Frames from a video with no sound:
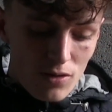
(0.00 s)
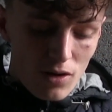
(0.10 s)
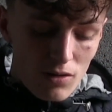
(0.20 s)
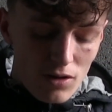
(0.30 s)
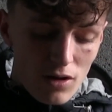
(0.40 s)

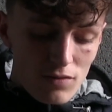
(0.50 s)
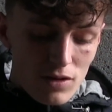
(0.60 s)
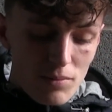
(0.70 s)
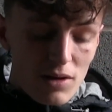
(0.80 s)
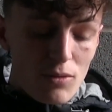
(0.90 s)
goal, and
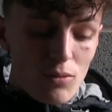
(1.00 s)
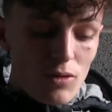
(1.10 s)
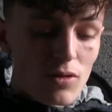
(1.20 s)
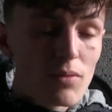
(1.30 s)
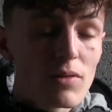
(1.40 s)
hopefully many more
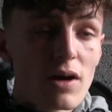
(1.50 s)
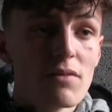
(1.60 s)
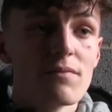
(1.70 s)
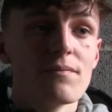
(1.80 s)
will come now.